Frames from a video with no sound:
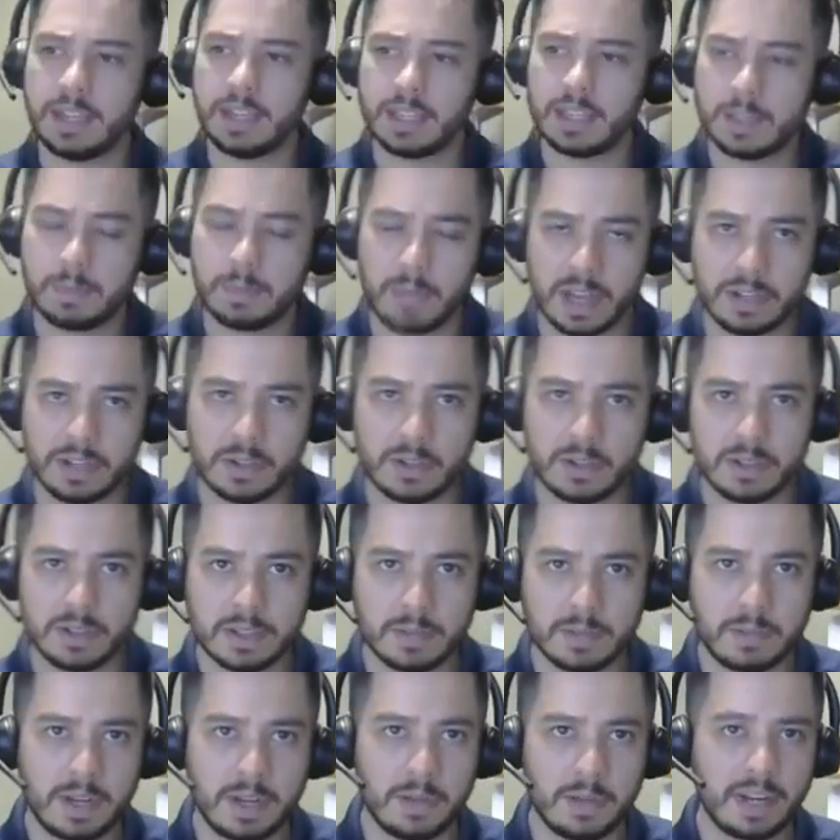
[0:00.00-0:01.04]
special
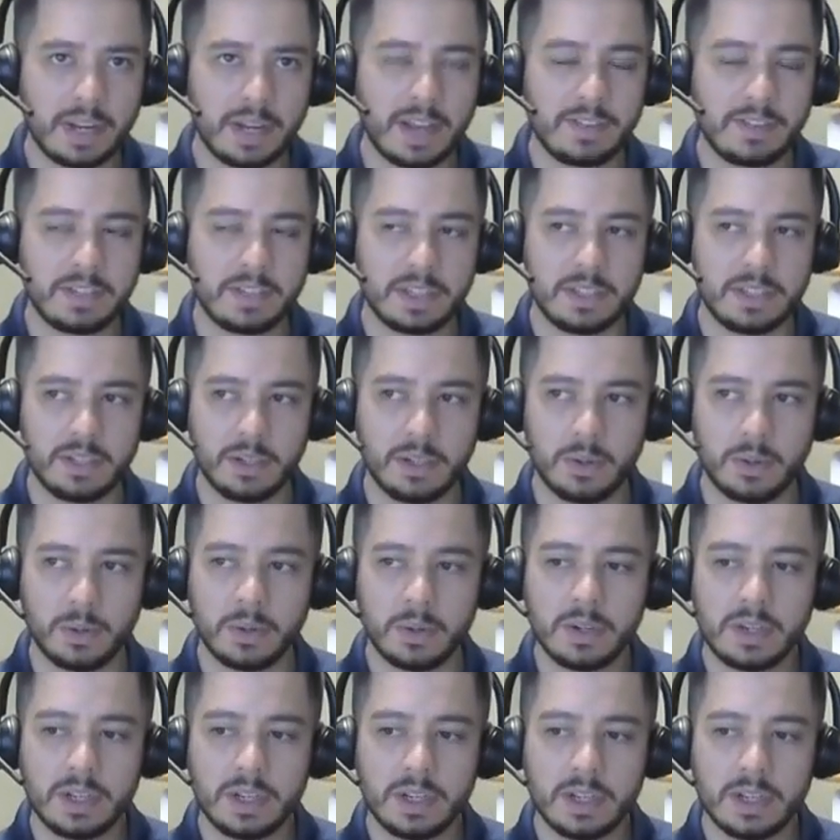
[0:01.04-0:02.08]
somebody would have to do
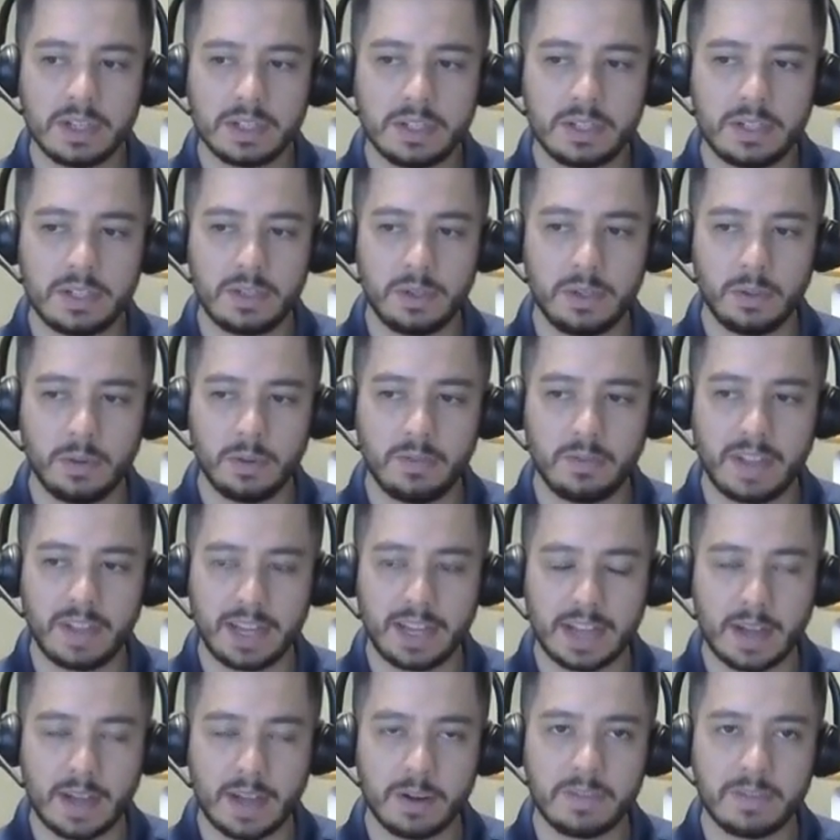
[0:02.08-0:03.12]
to
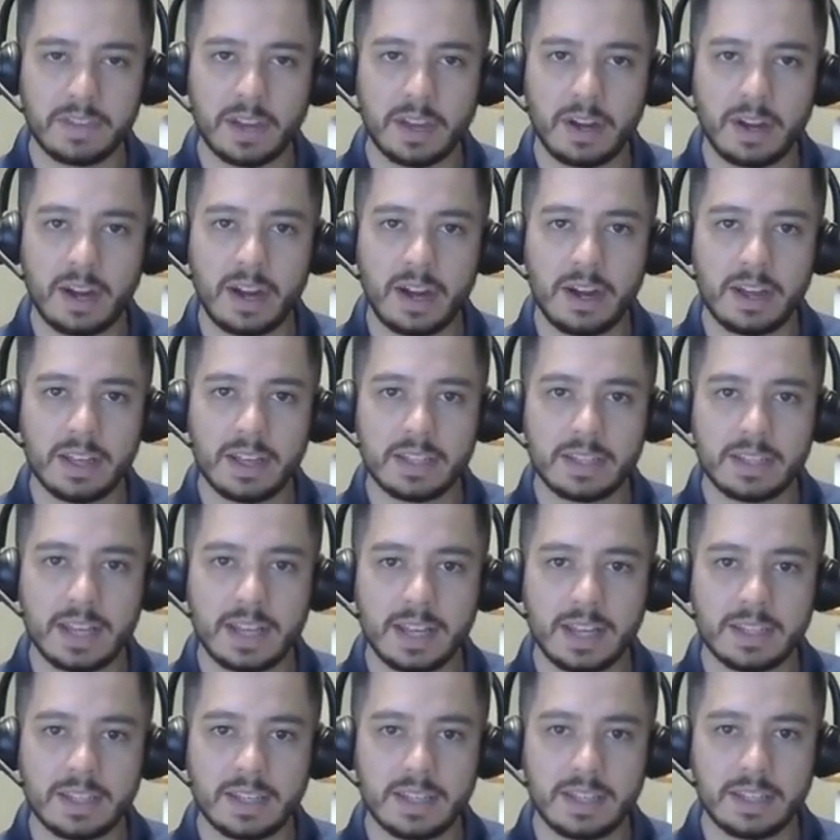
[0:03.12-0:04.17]
find out if their area
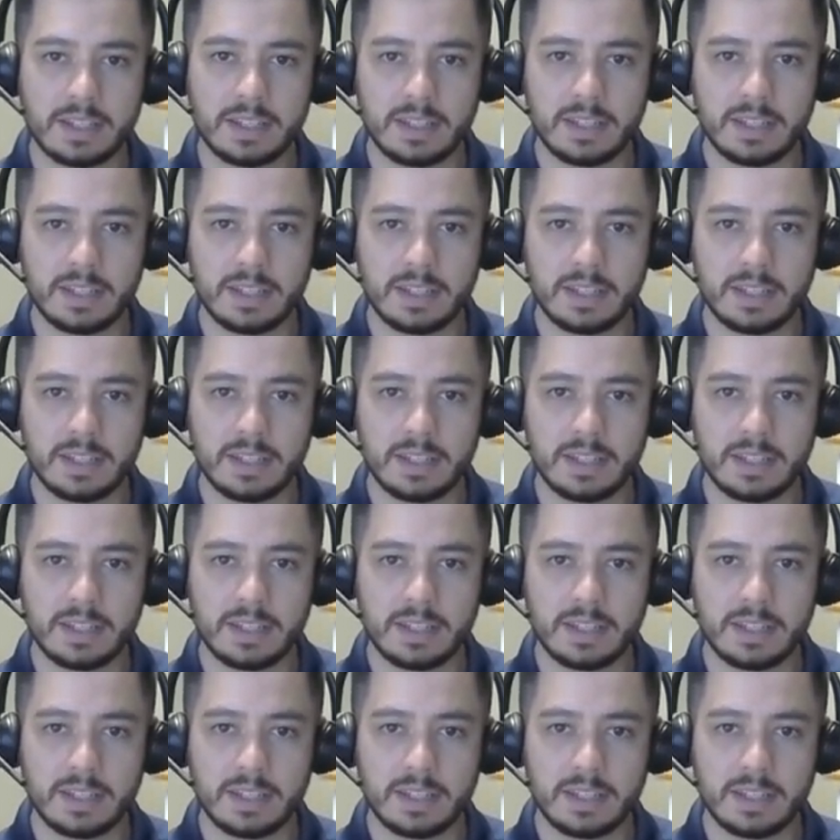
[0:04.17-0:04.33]
takes it?